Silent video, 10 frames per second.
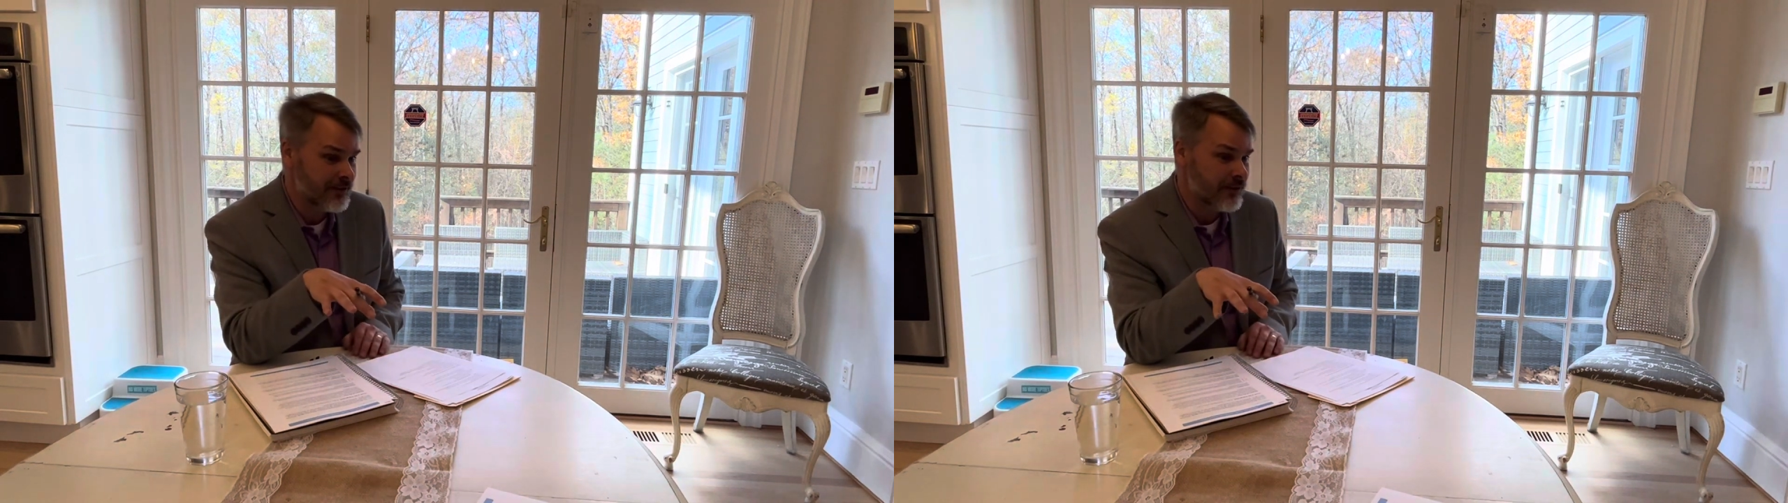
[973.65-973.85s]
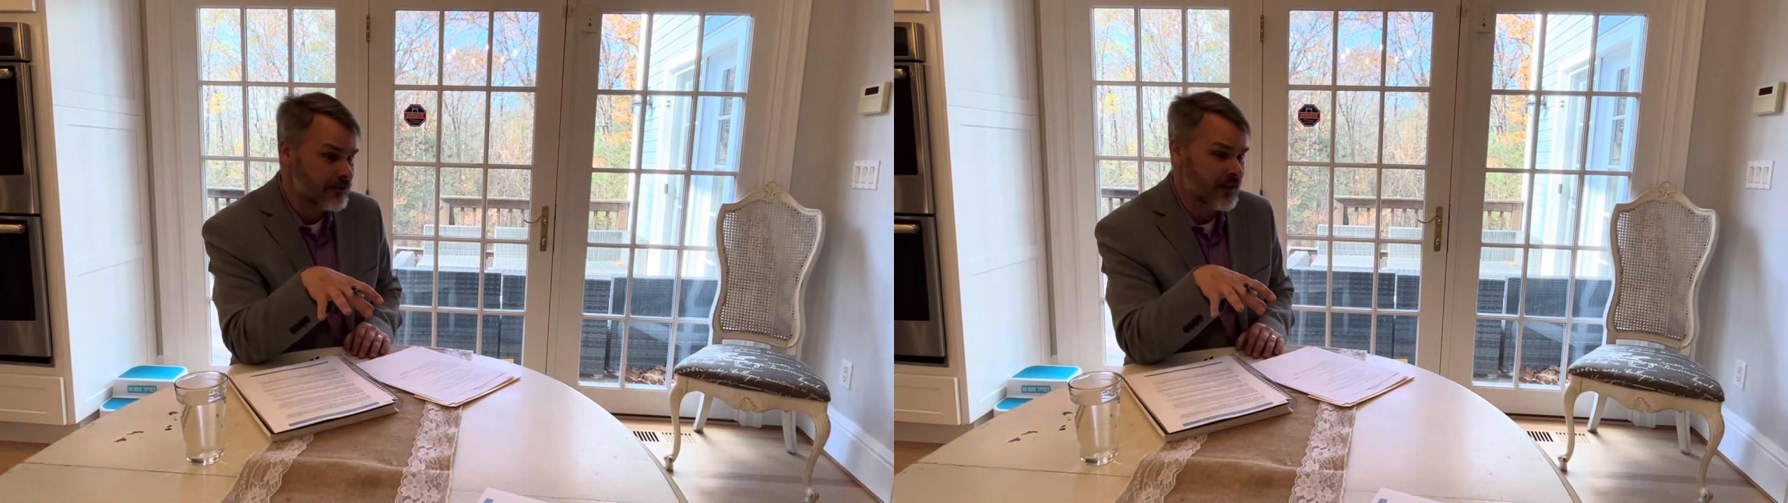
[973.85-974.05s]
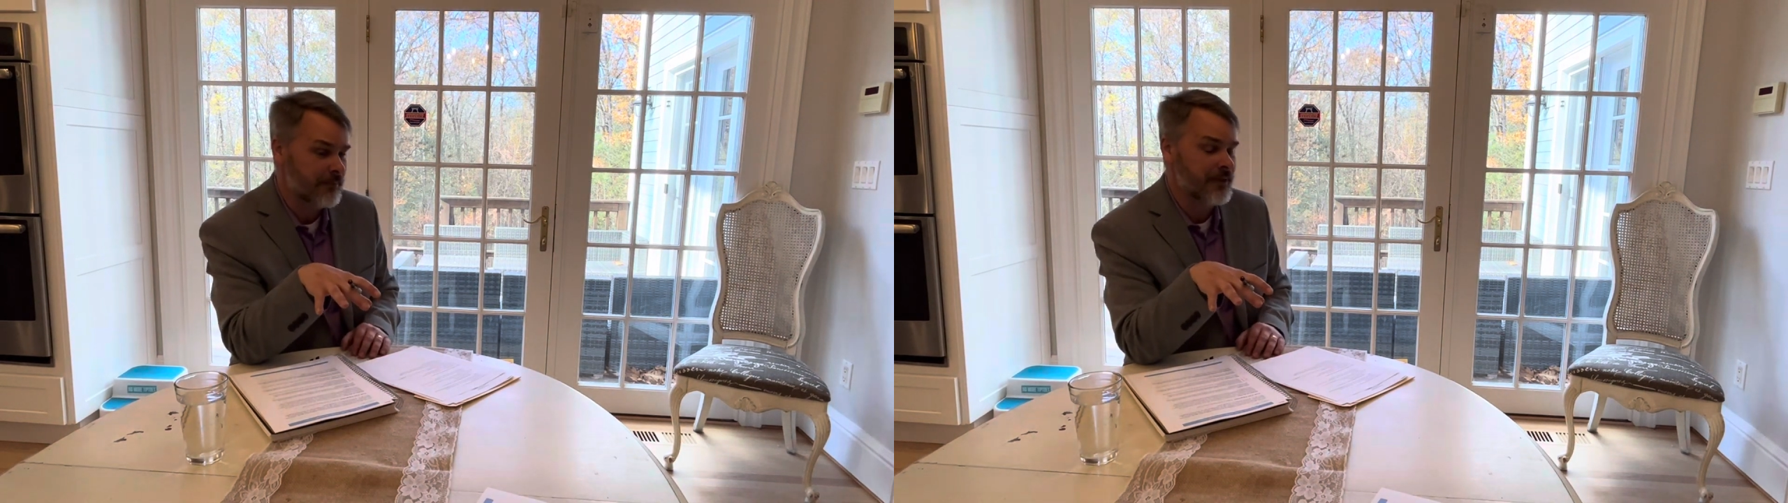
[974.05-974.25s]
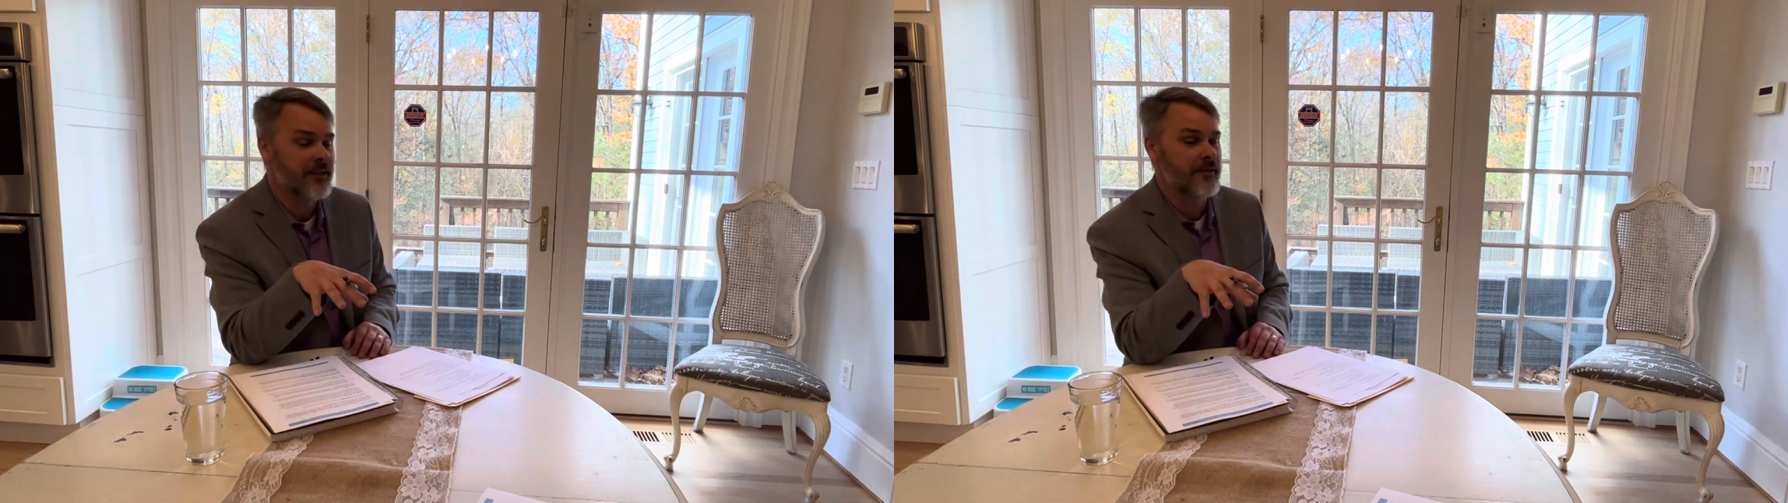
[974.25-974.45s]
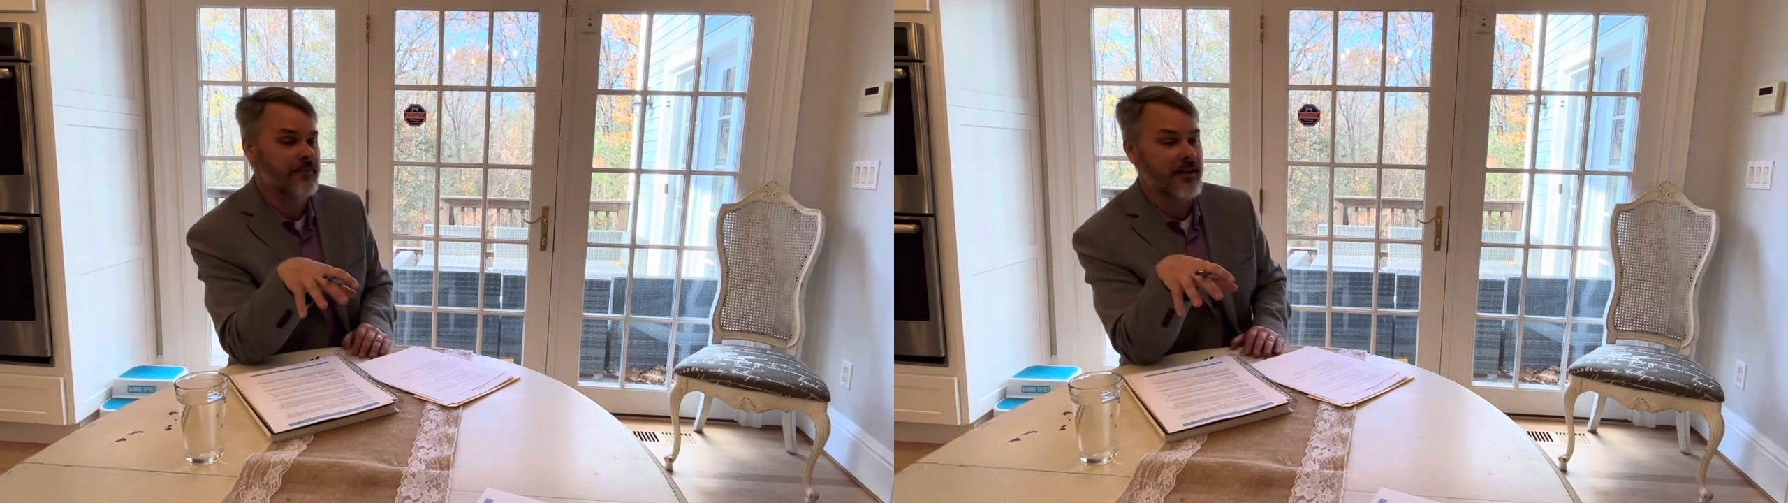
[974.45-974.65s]
those
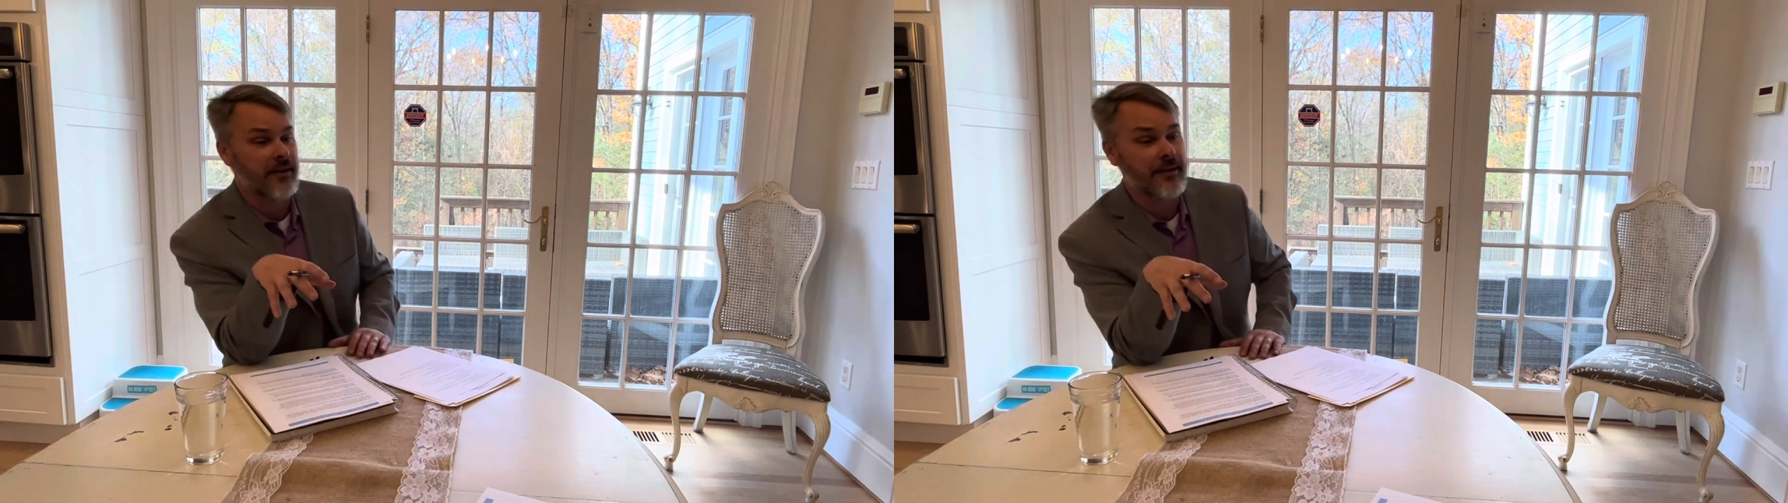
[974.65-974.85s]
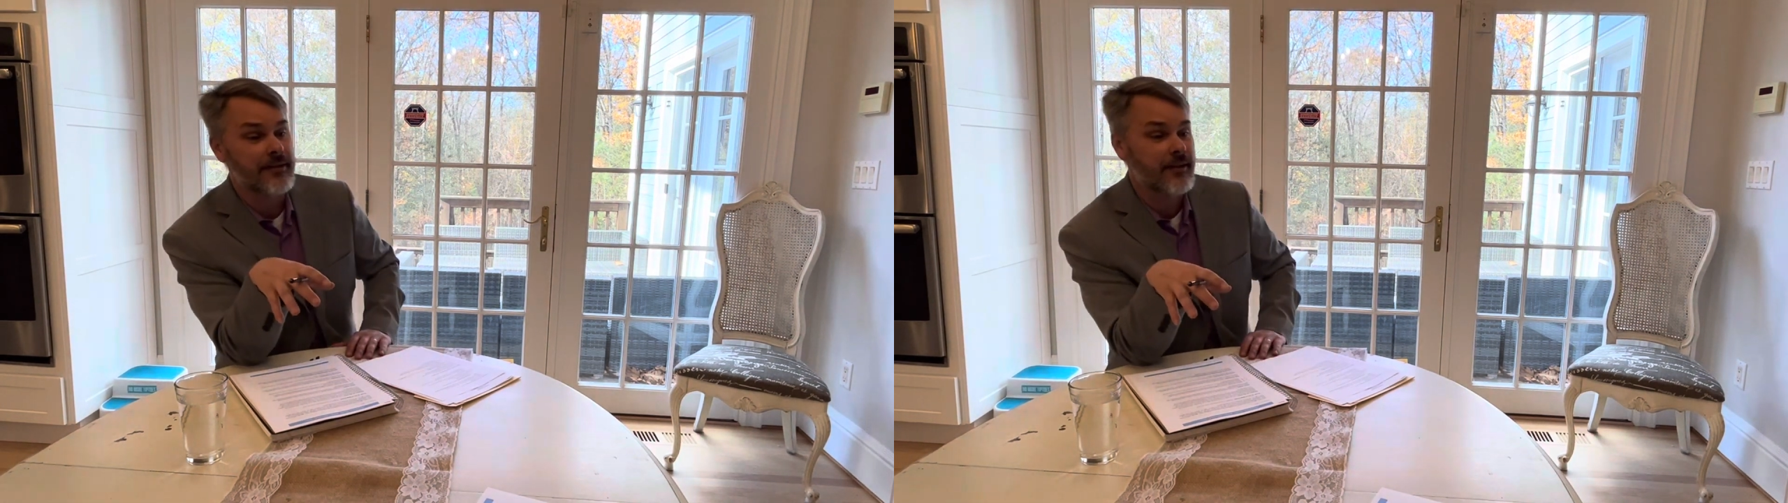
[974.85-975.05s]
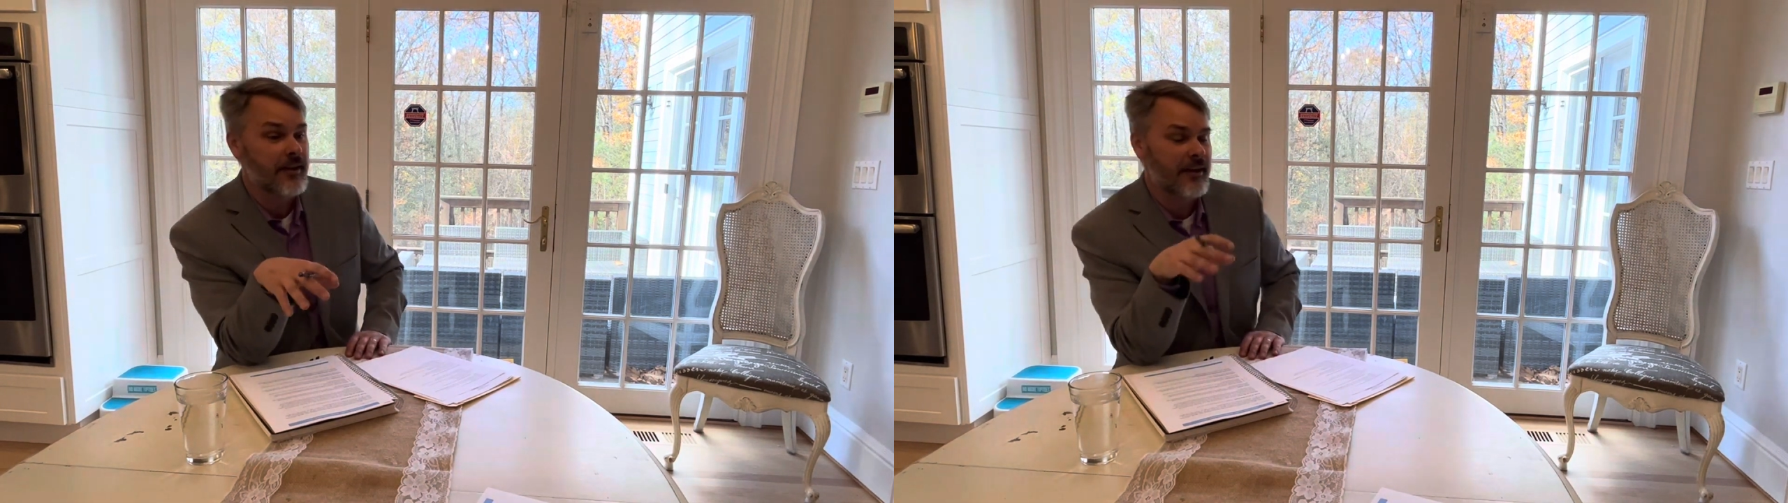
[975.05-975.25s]
companies because